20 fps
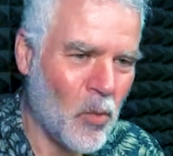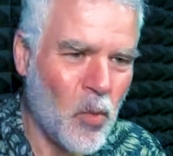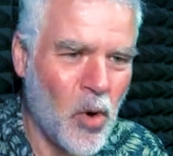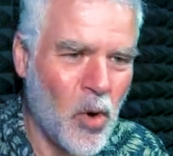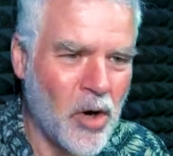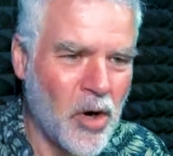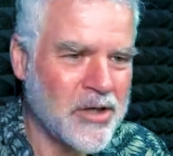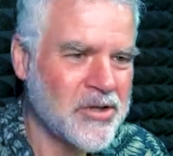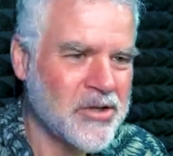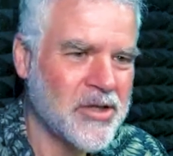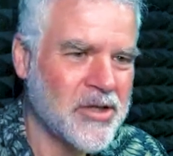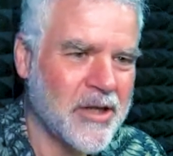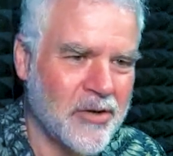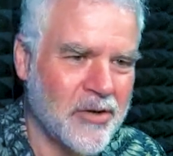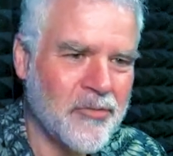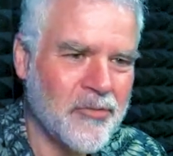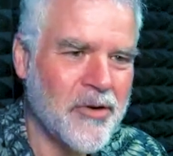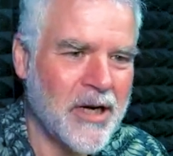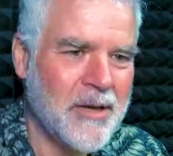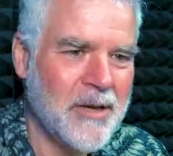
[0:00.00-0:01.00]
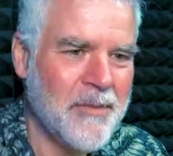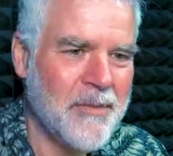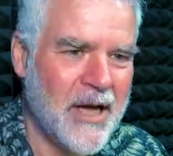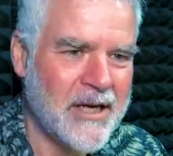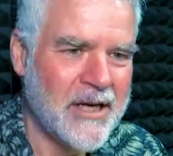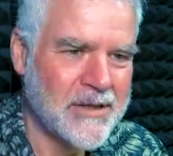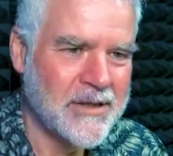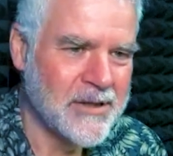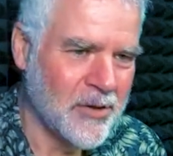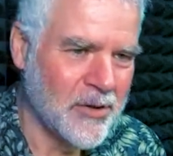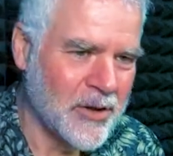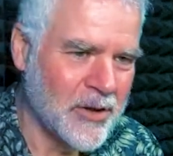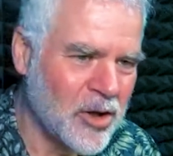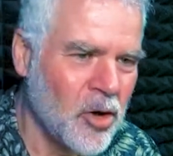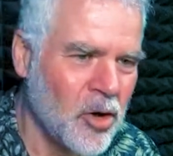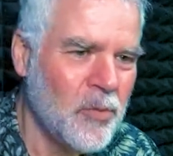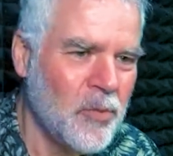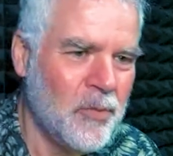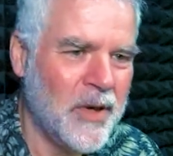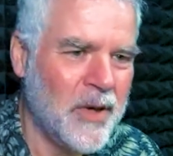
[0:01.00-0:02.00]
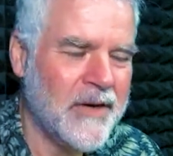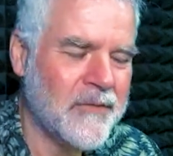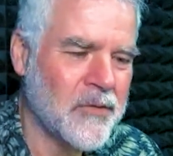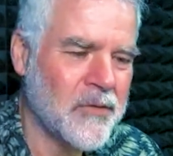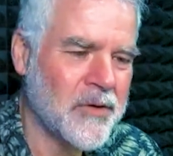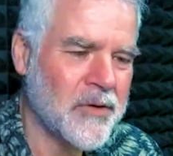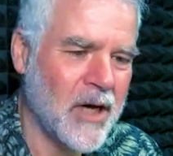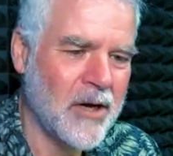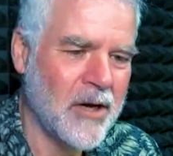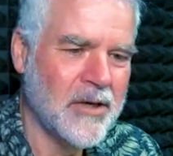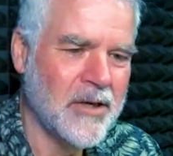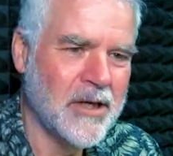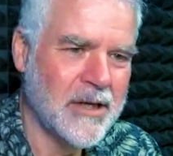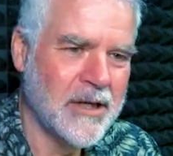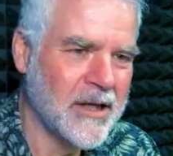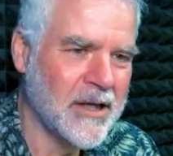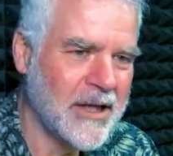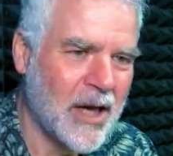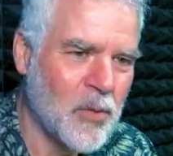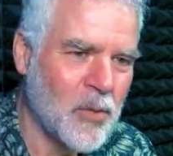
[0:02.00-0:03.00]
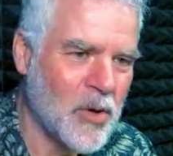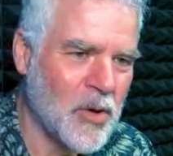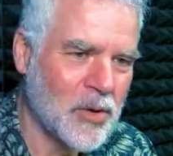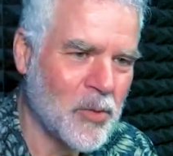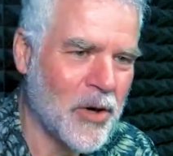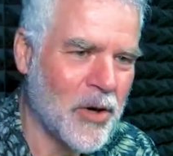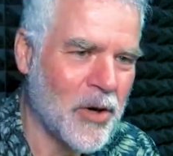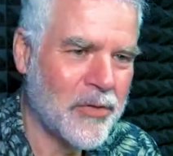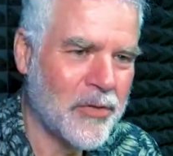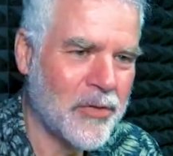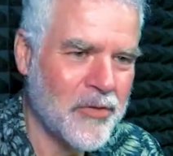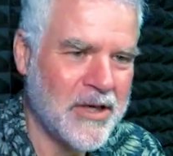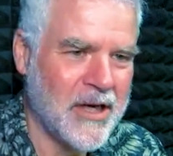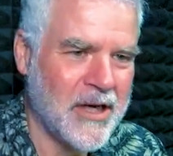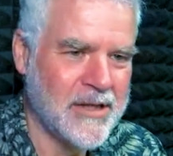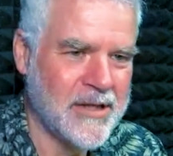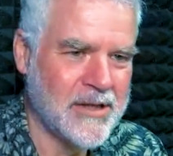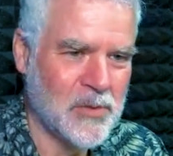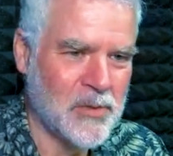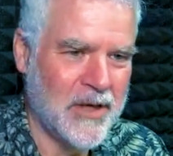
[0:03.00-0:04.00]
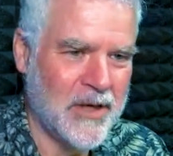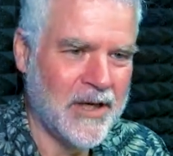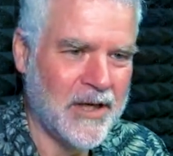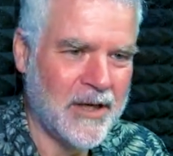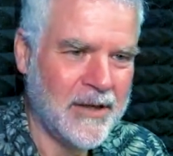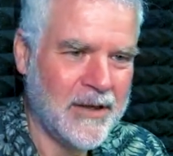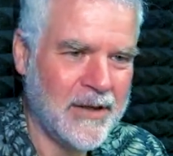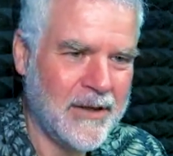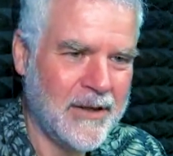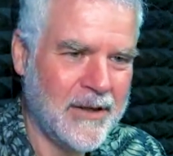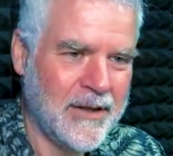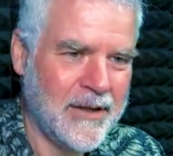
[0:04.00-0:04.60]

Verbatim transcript: what is it that really matters? So it could be for an owner that they want to work three days a week. Yep.